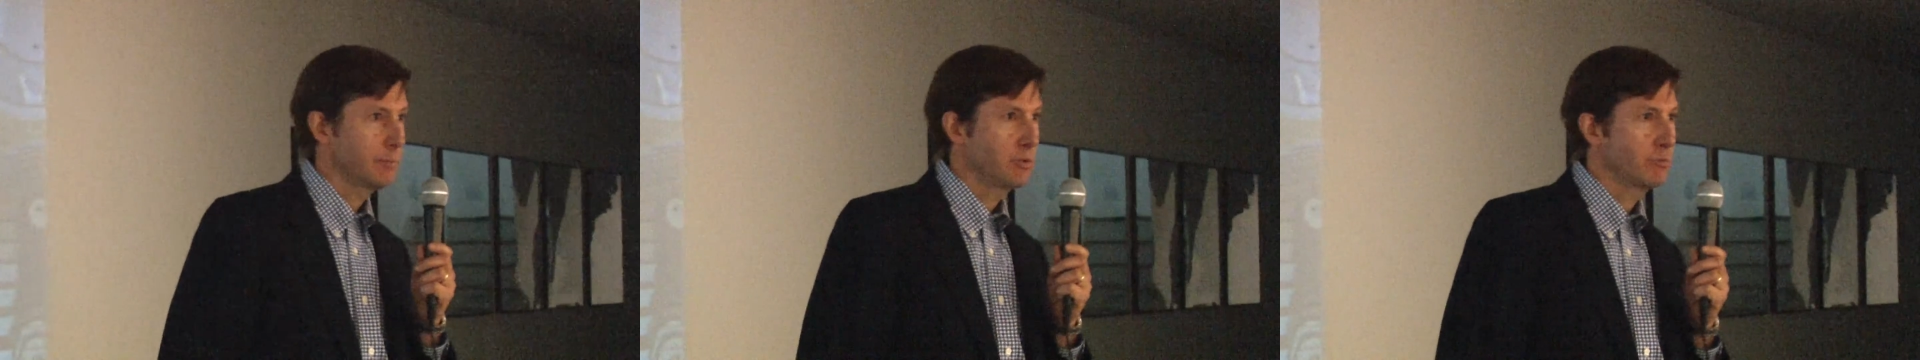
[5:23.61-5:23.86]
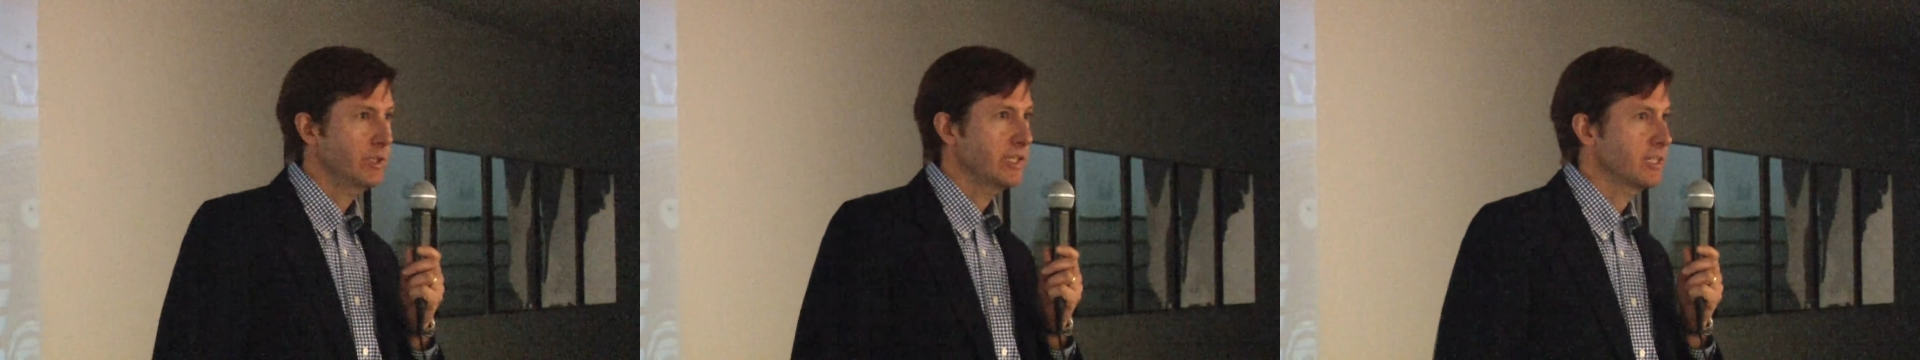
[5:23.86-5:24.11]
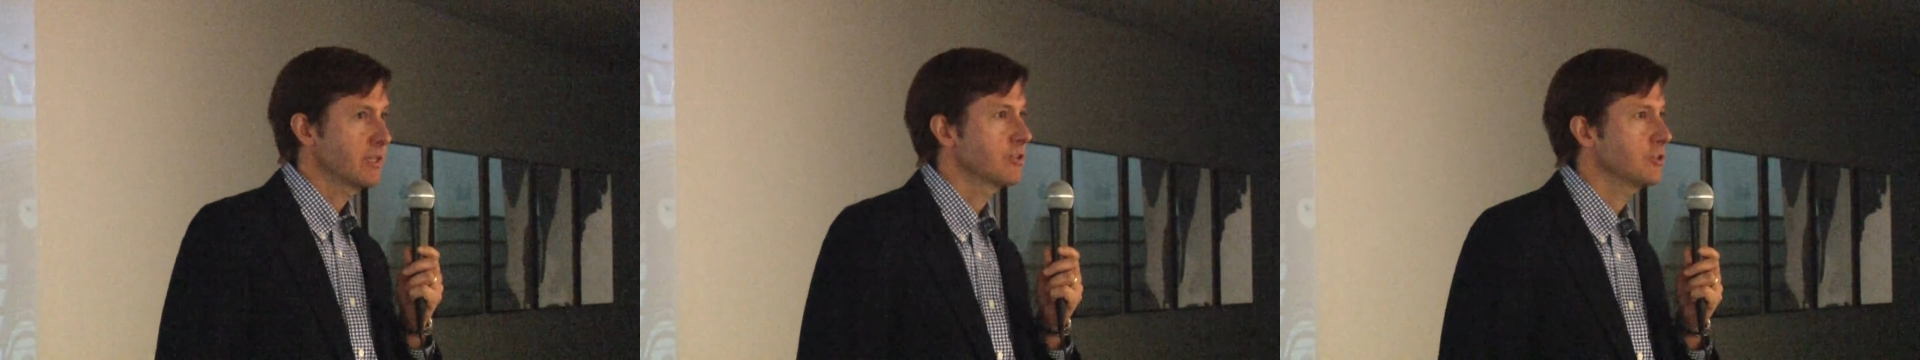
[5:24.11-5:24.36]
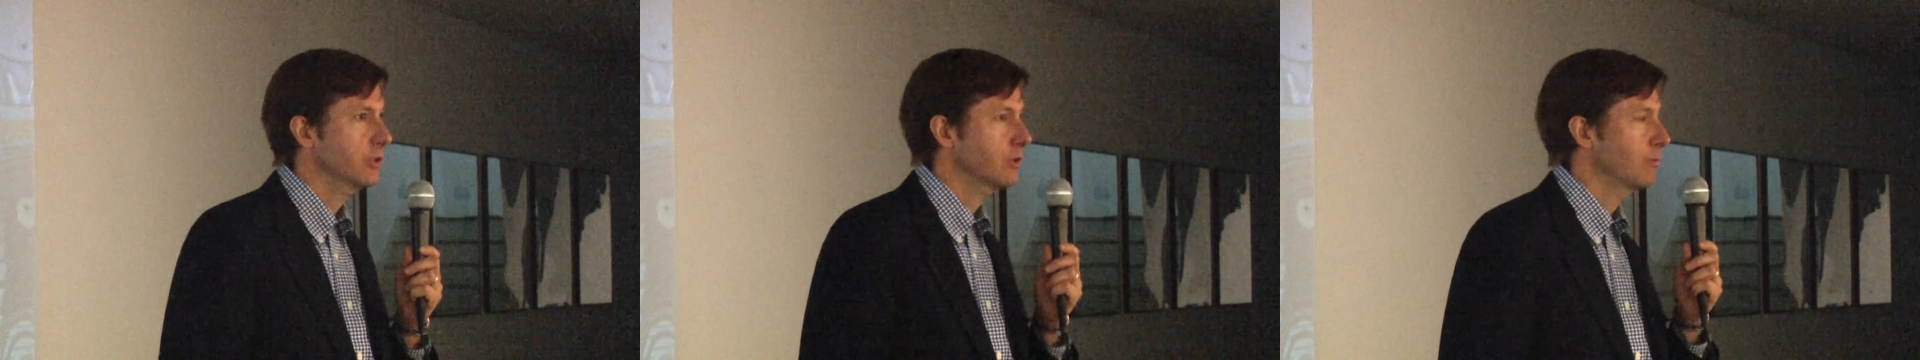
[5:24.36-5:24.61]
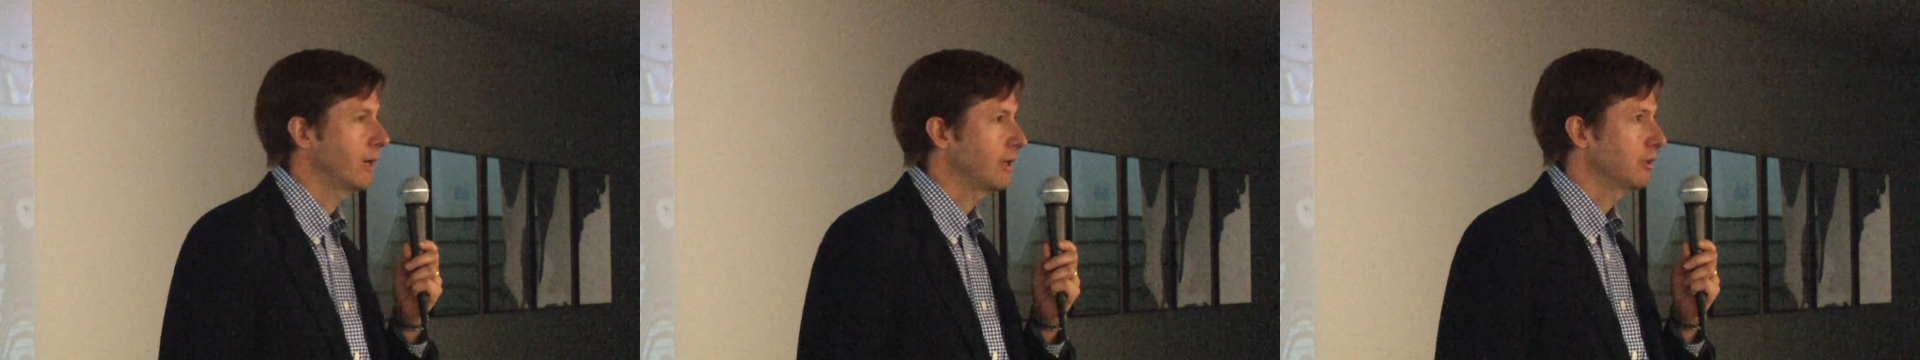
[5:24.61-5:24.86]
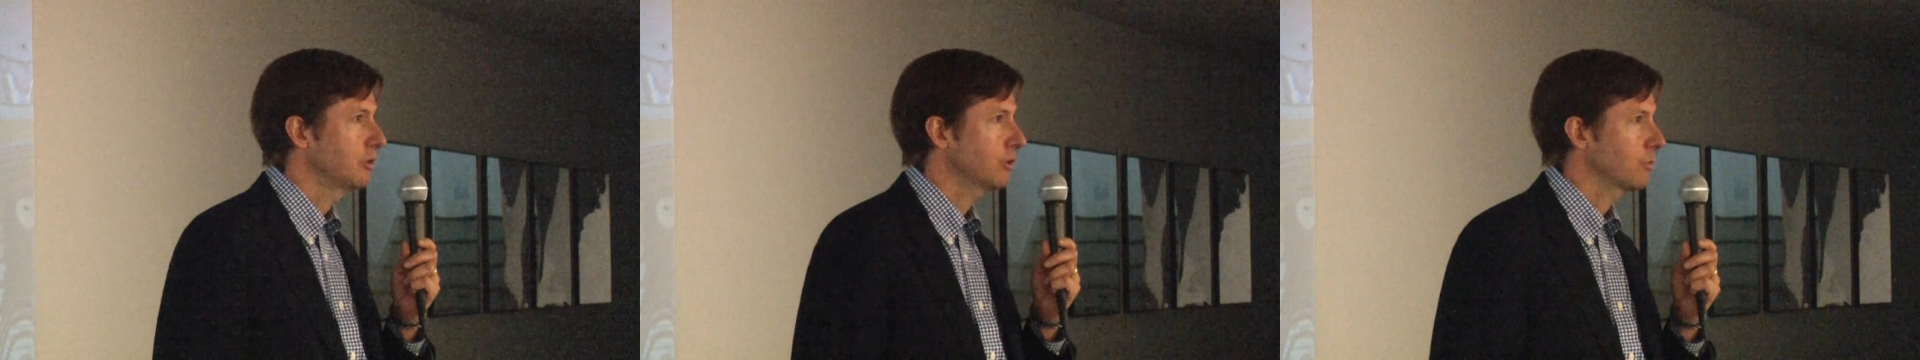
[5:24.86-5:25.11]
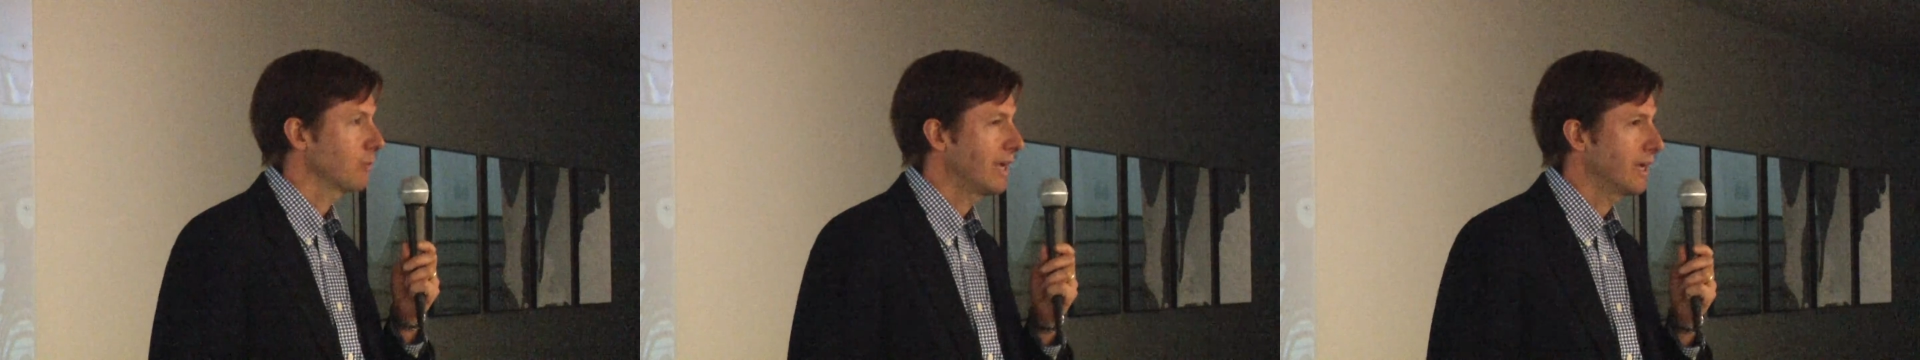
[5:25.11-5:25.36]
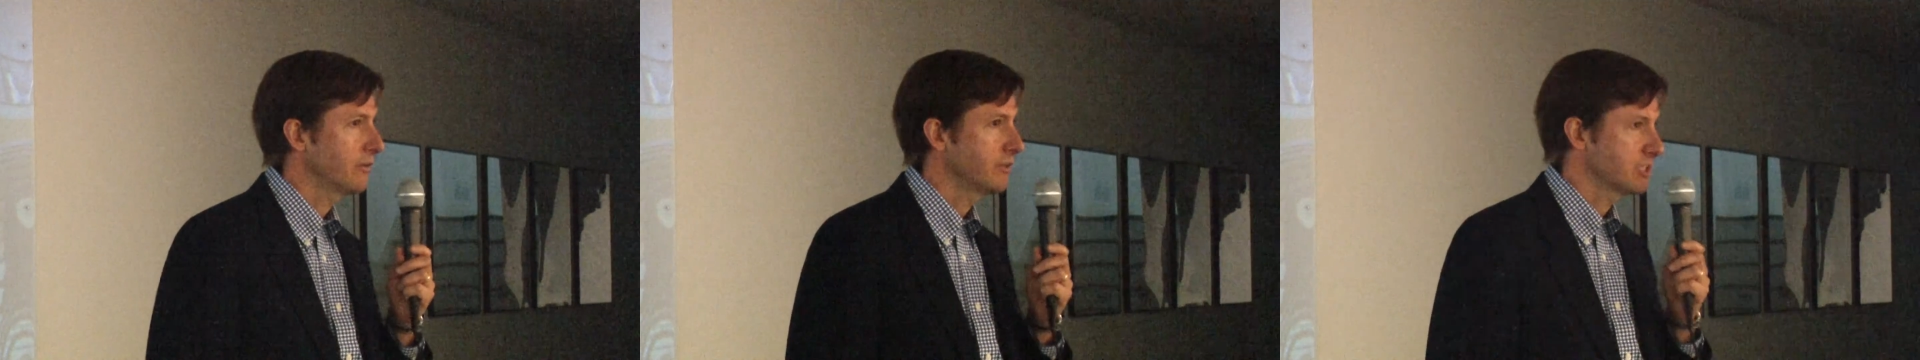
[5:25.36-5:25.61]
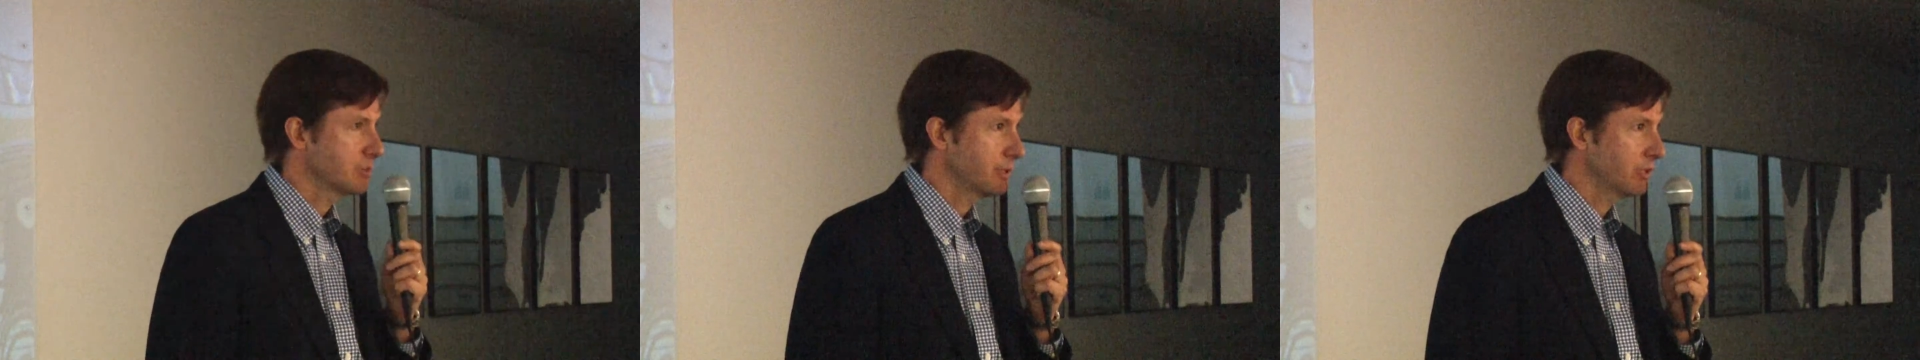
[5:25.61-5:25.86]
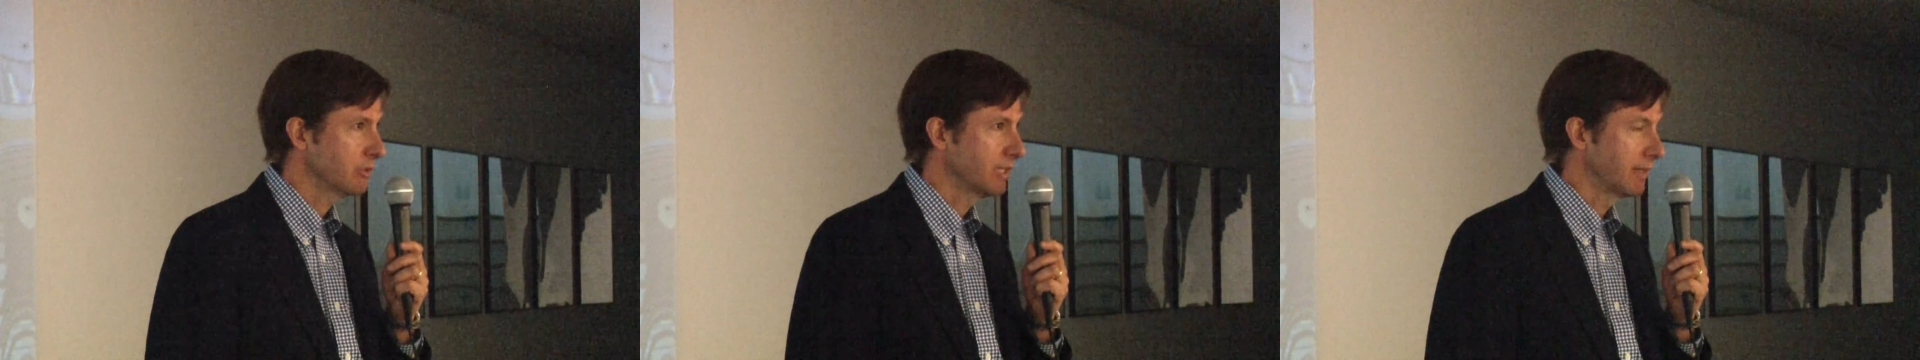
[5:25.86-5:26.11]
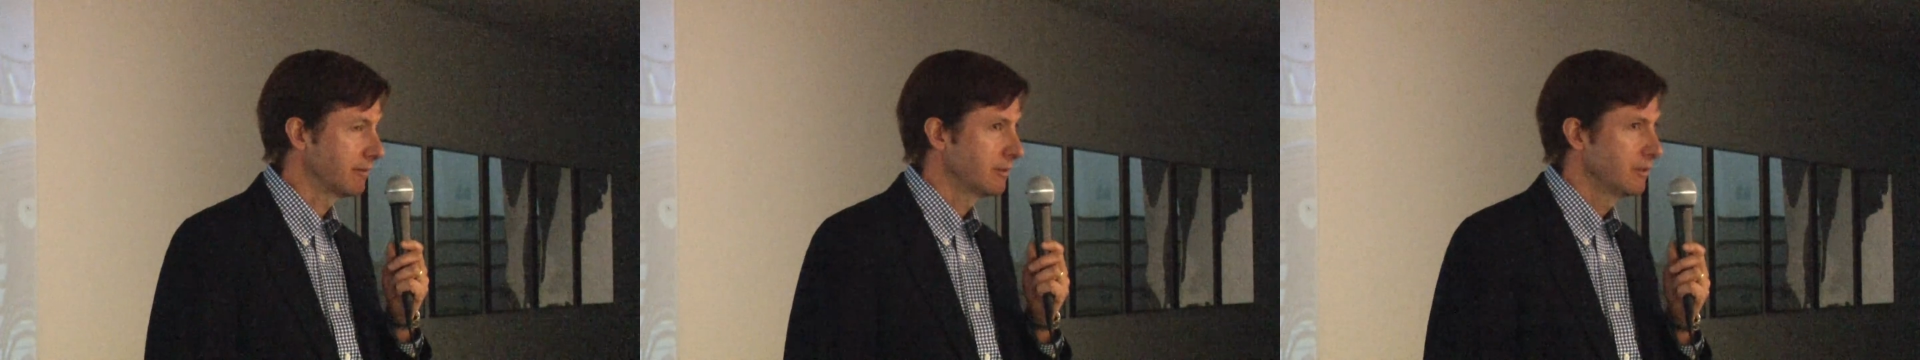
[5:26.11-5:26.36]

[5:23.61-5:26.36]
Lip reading: but really took a look around this building